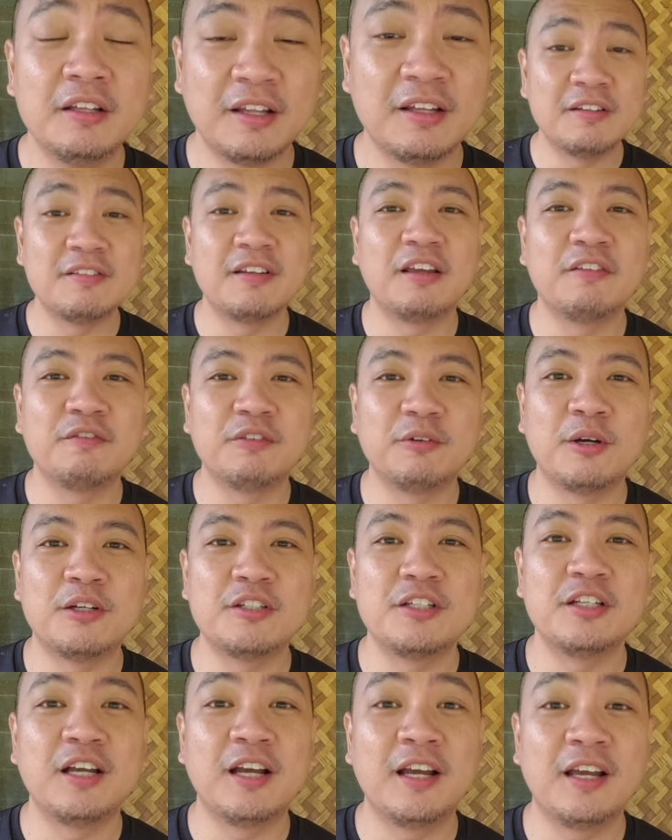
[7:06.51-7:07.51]
Thanks again for
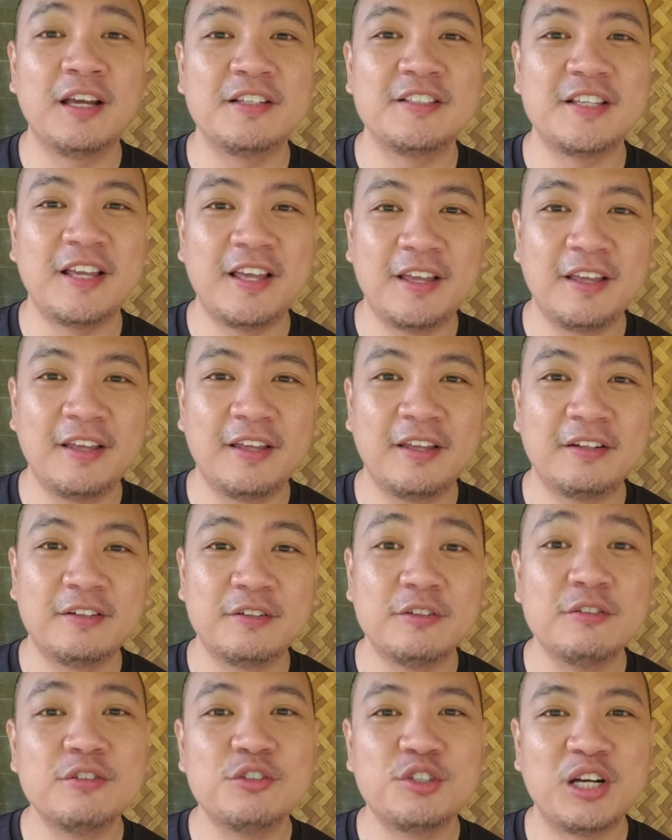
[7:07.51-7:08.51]
watching, guys,
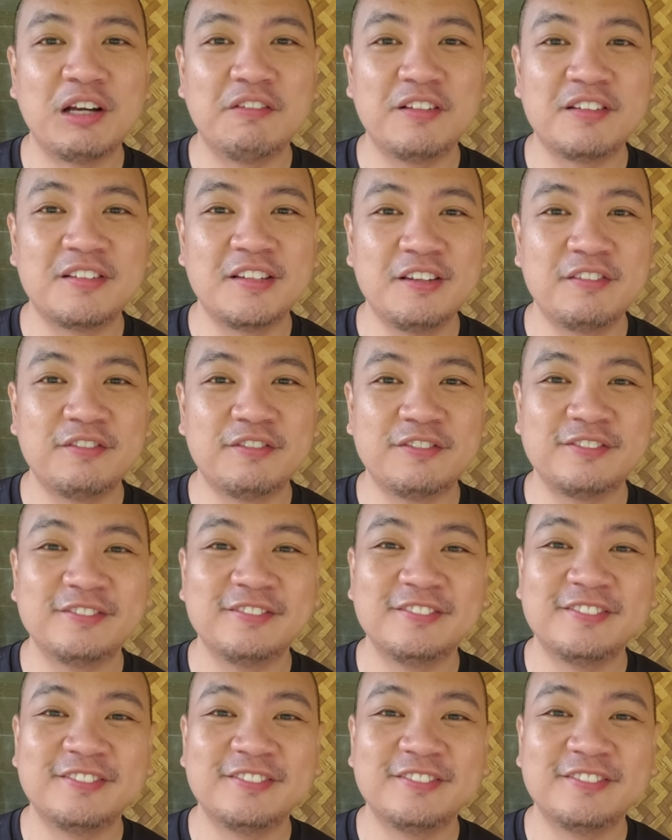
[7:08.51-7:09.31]
and travel safe.